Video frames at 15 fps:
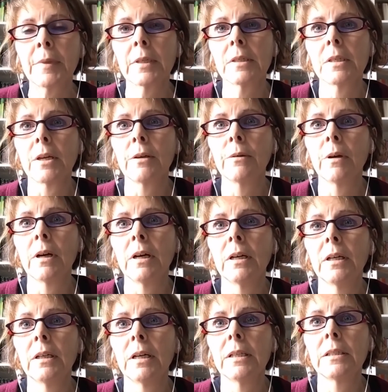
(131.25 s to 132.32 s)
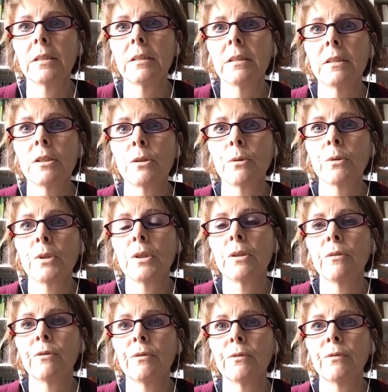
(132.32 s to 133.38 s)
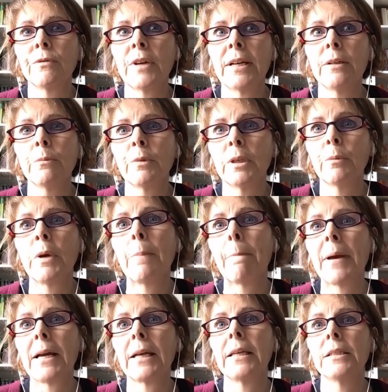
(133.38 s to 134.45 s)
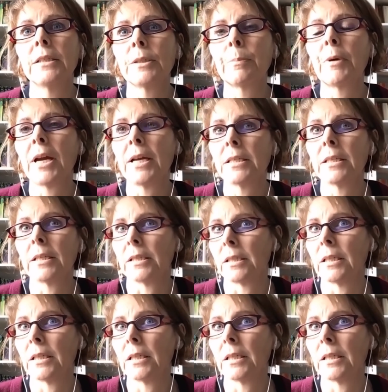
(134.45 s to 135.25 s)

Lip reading: So I sort of found when I went back into practice,